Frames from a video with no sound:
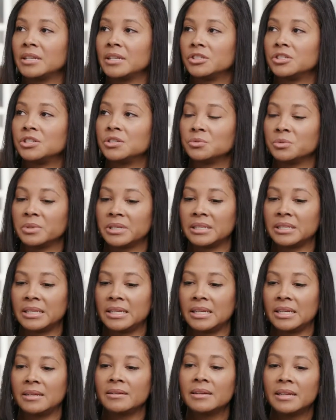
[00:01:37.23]
us to
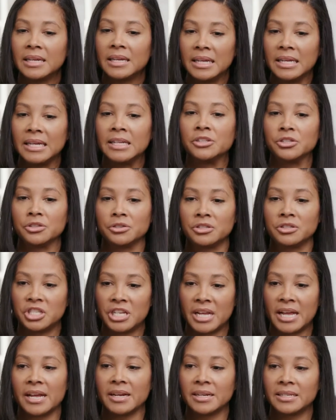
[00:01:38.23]
really
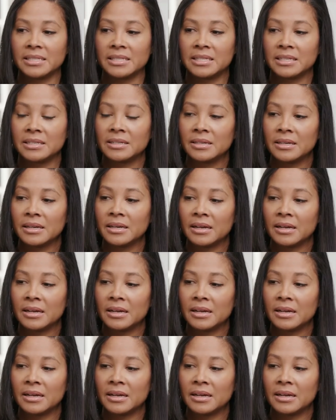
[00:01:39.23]
interject